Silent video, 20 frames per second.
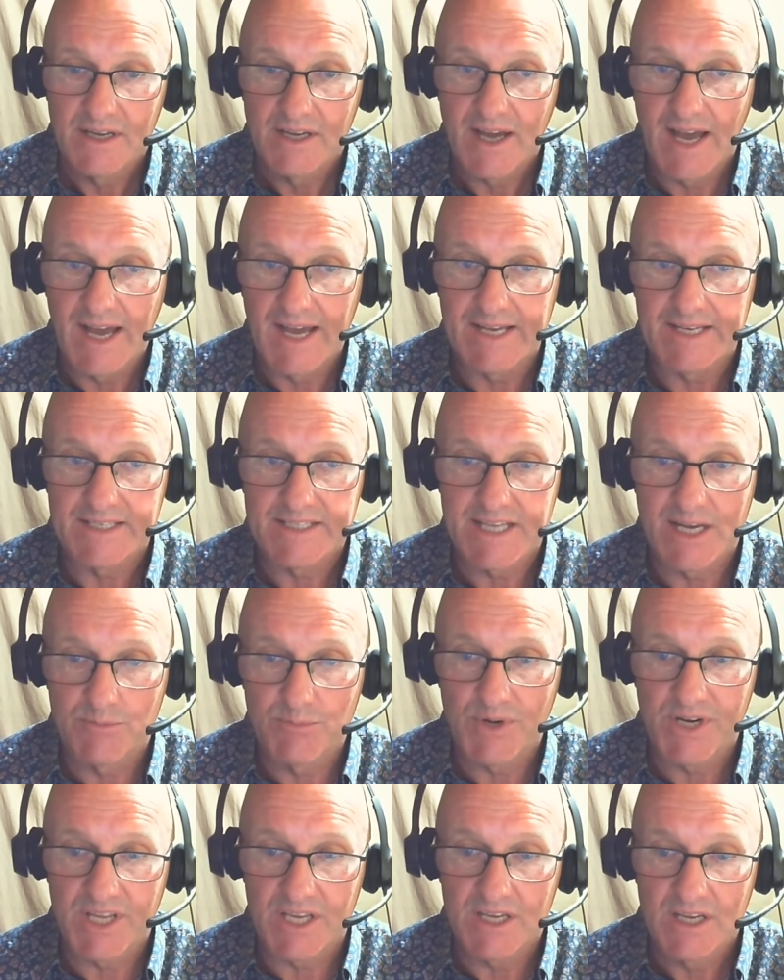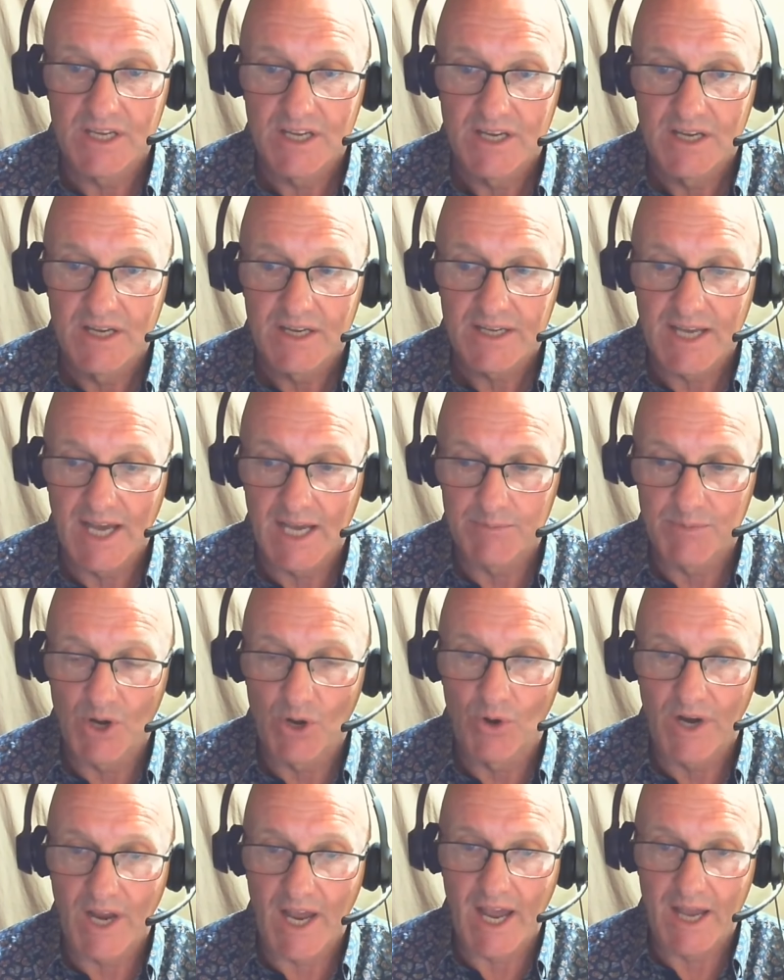and somebody came
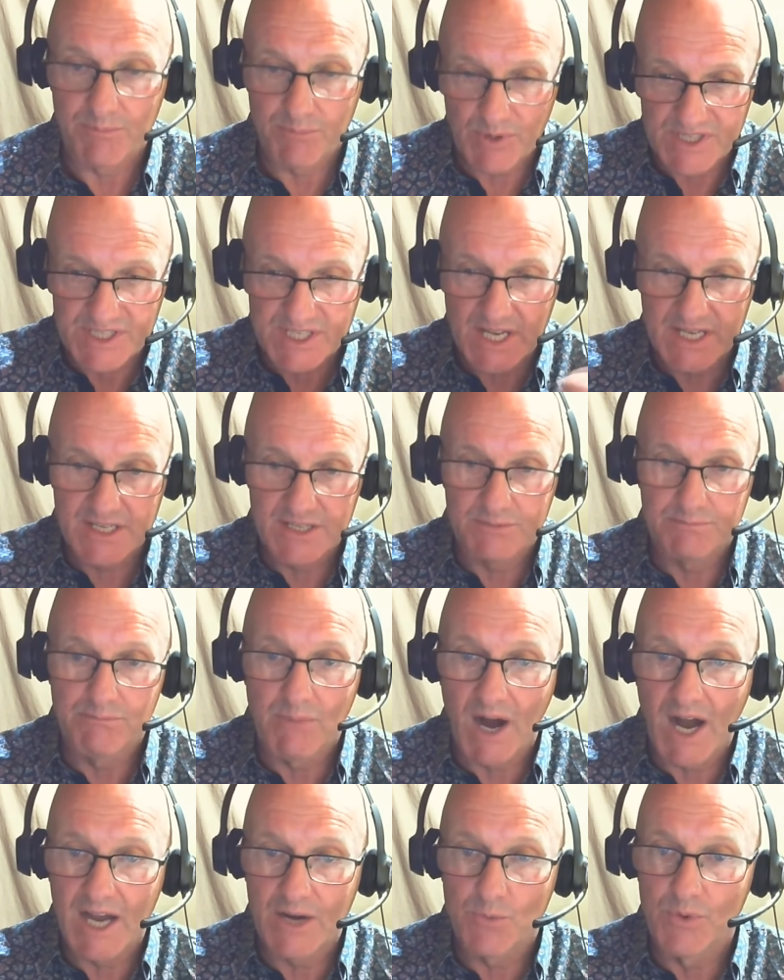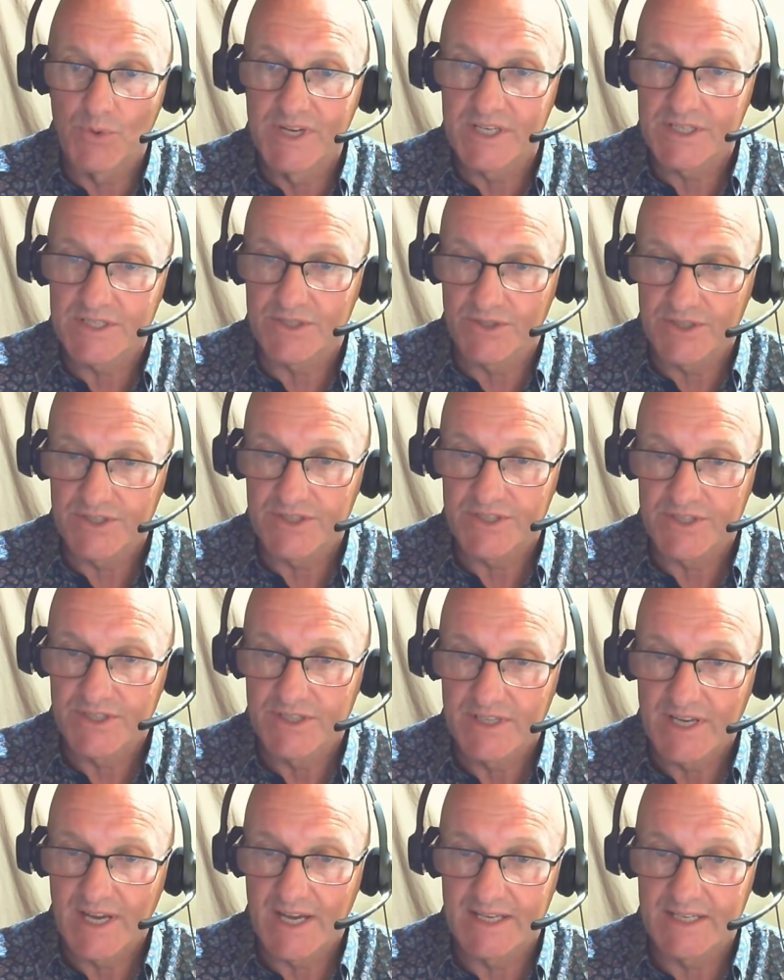along and presented my research
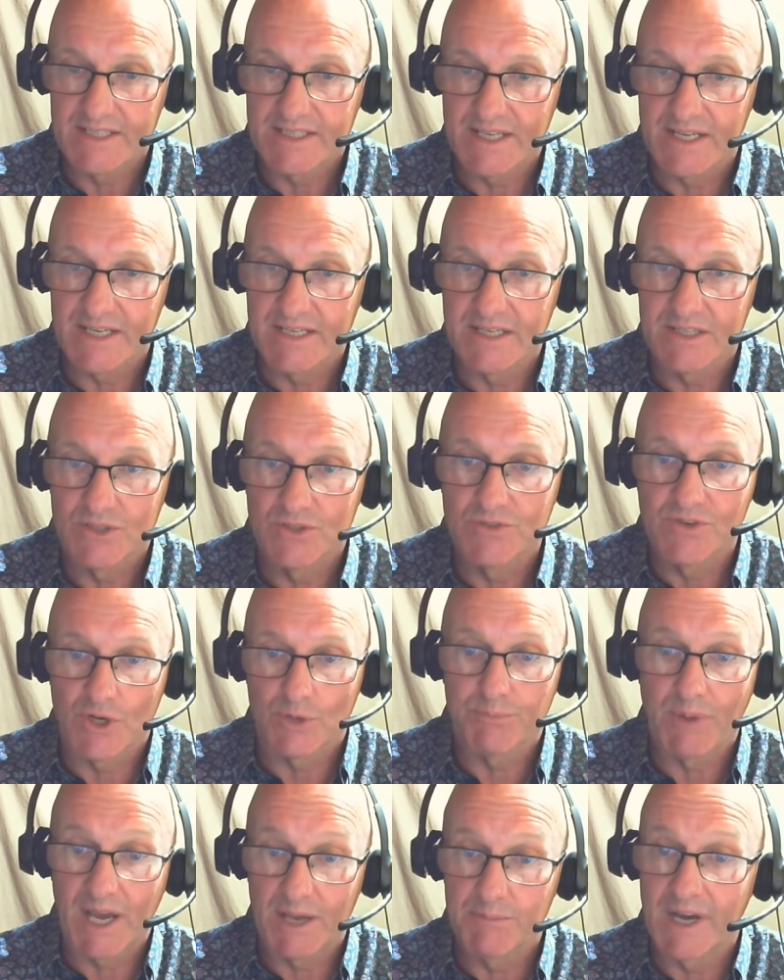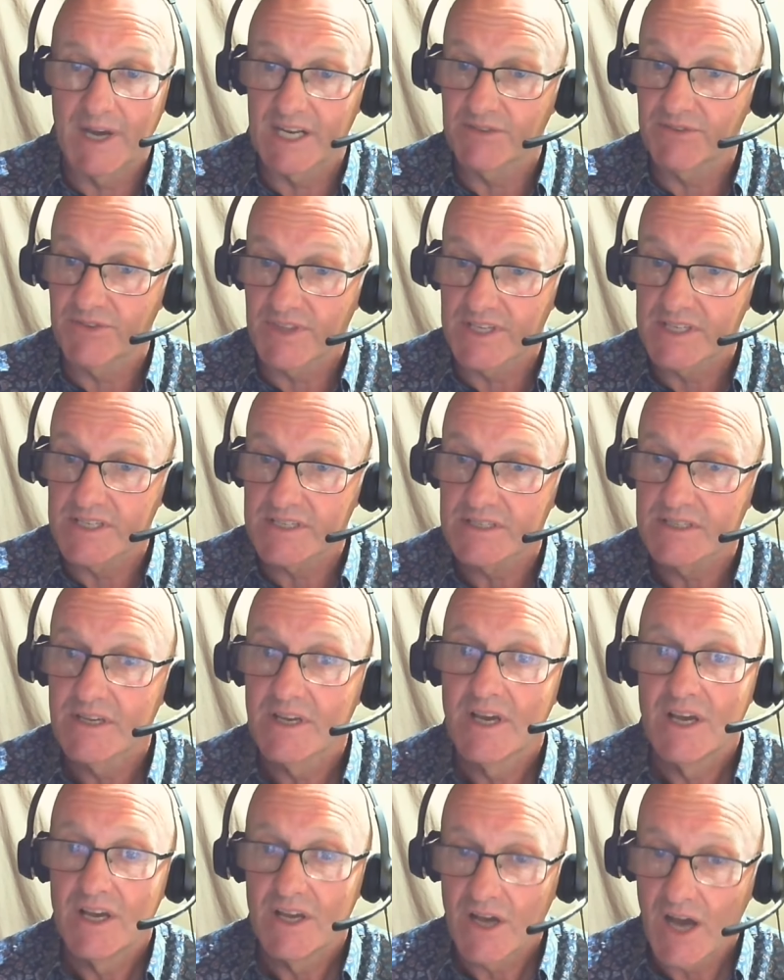and said, you've got to pay money for this,
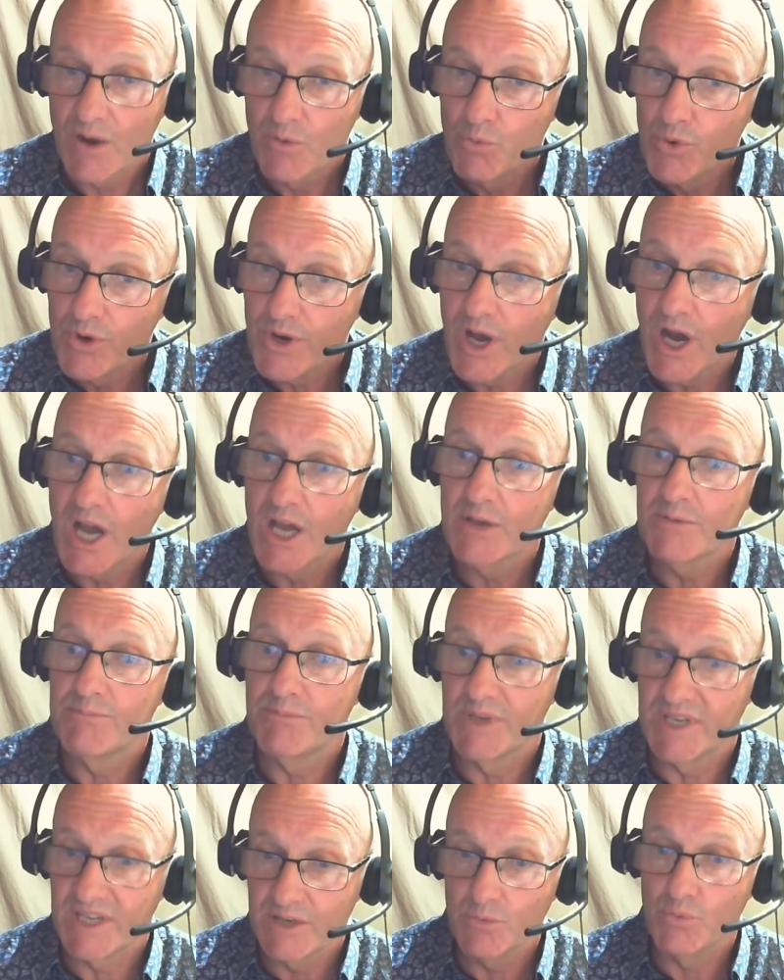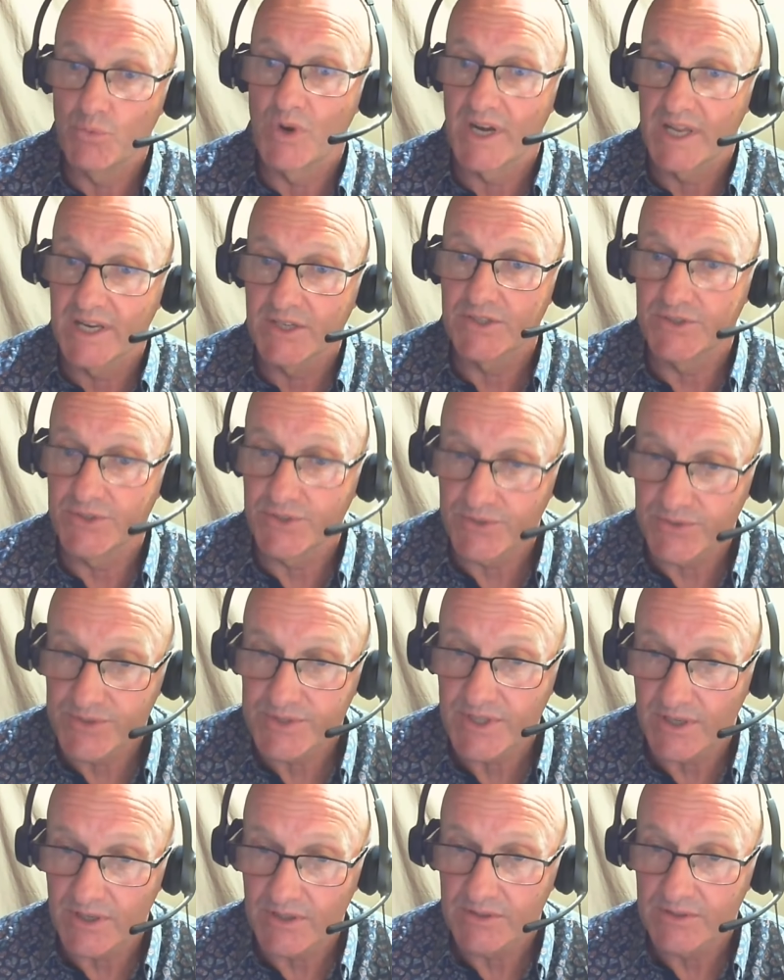would I be willing to do
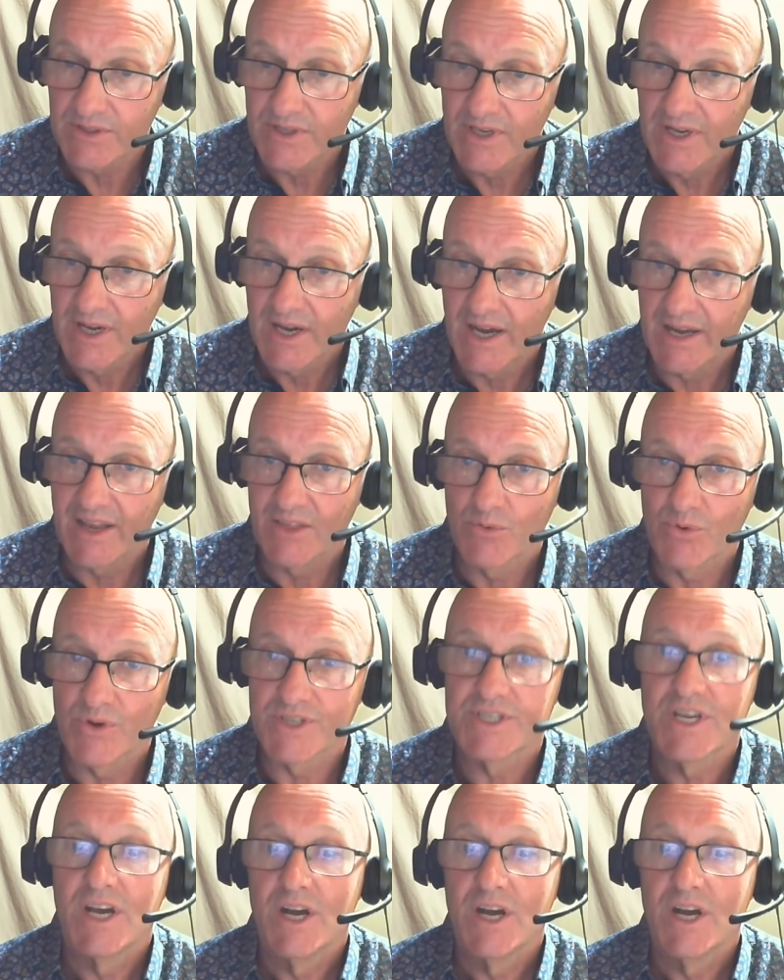so? In other words,